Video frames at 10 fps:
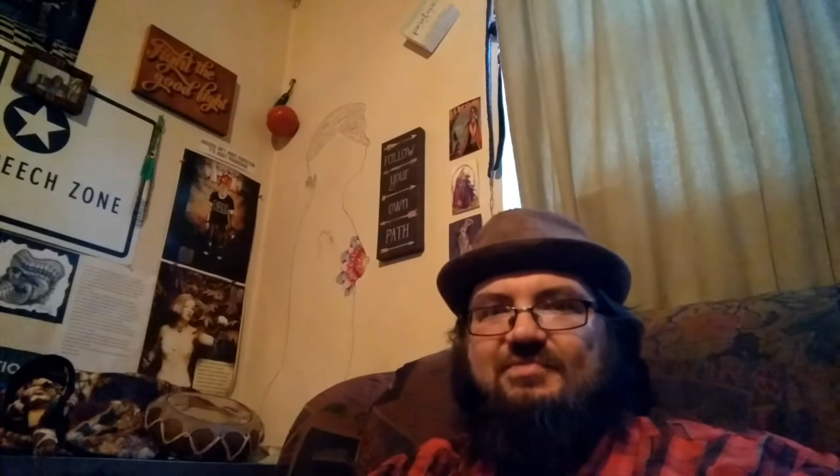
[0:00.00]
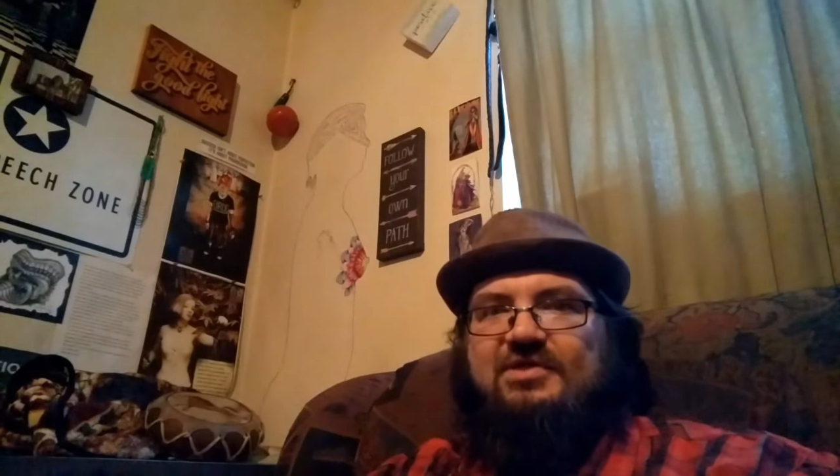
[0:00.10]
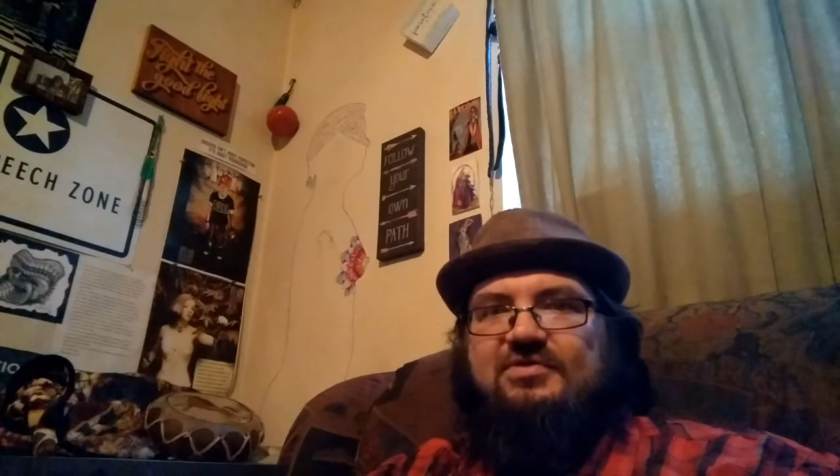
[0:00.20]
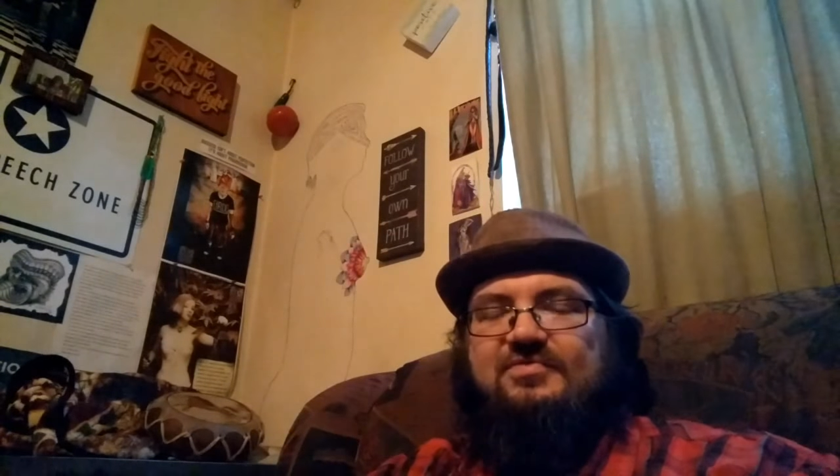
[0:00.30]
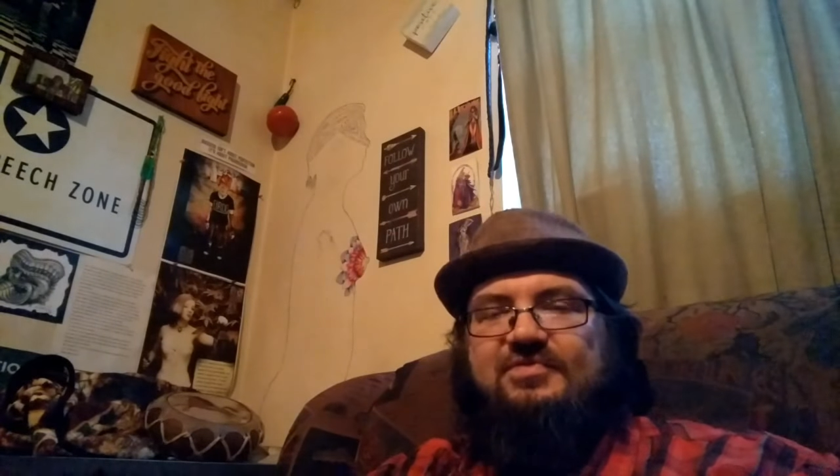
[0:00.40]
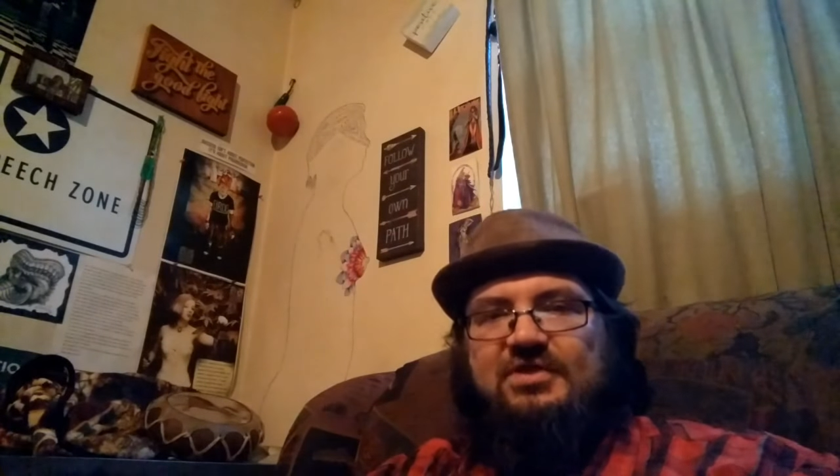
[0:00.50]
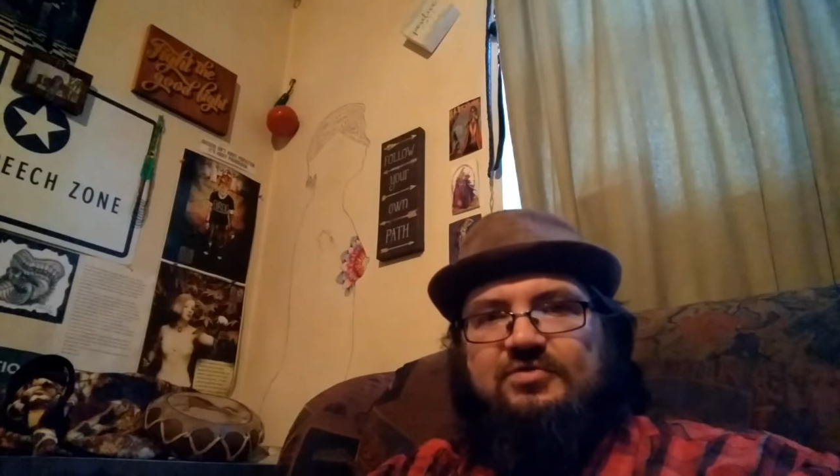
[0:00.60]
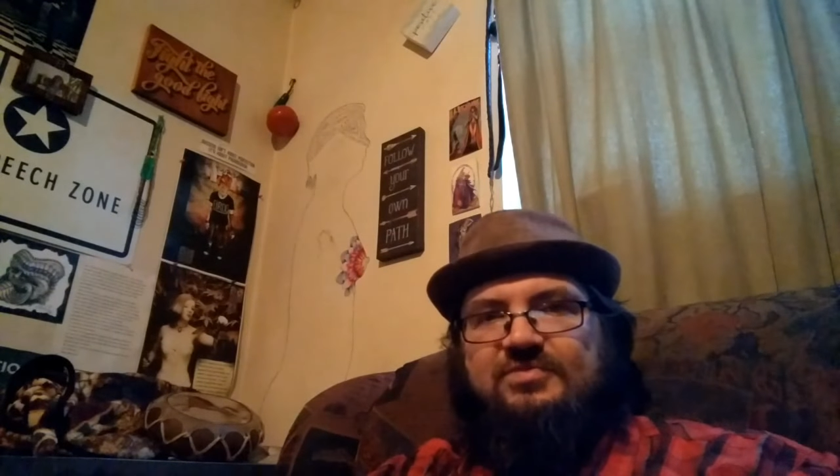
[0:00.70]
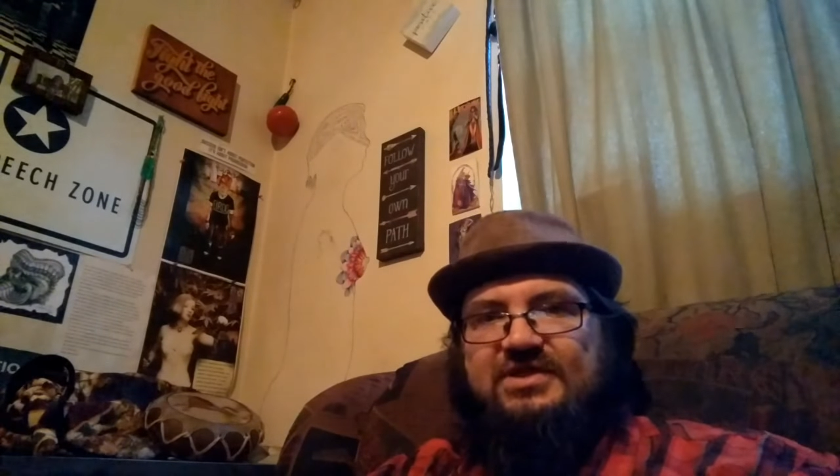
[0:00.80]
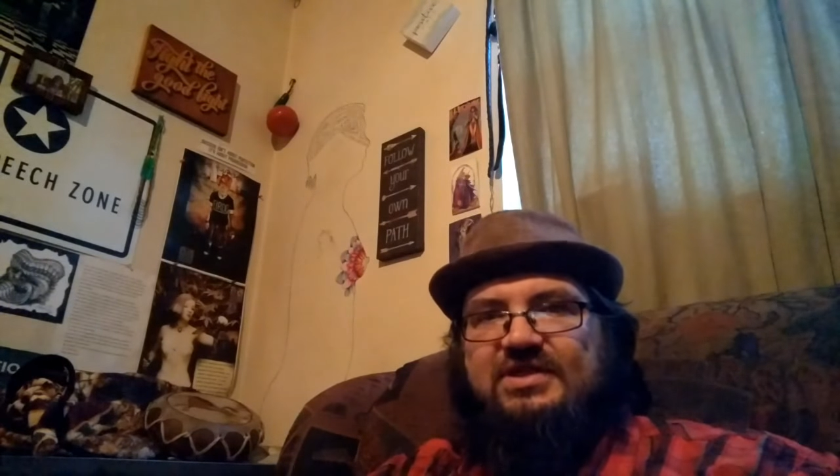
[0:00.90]
better than
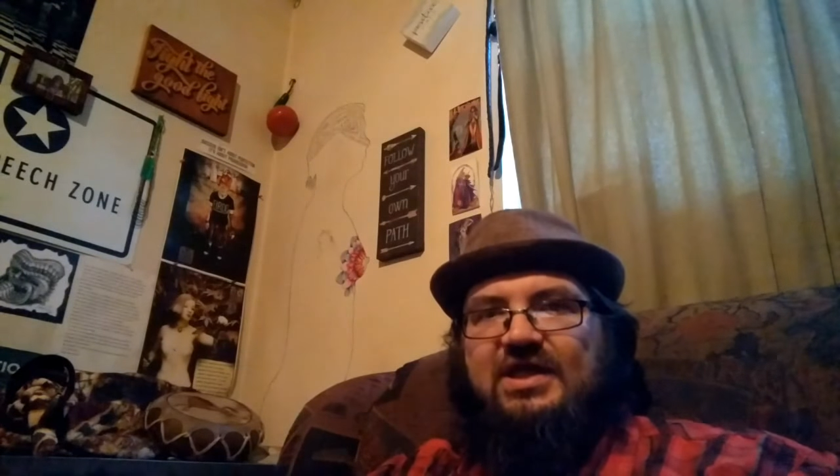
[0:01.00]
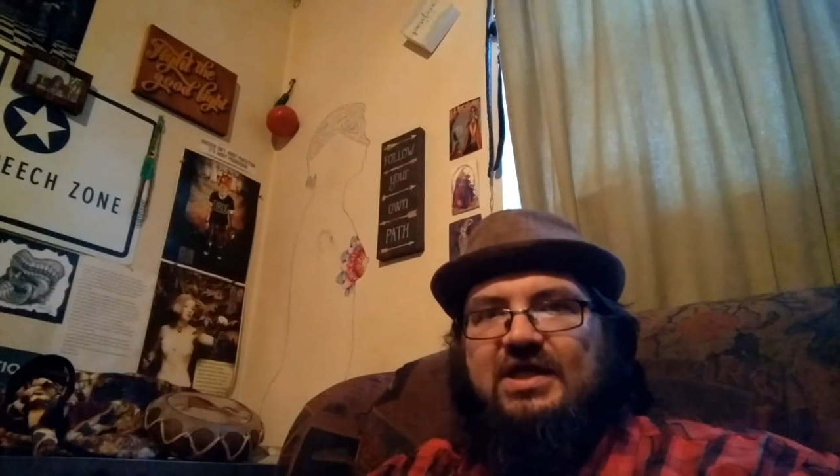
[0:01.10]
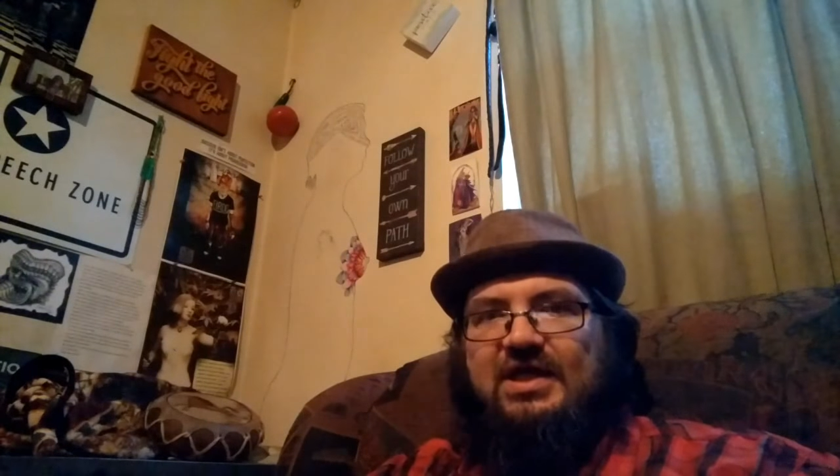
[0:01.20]
you did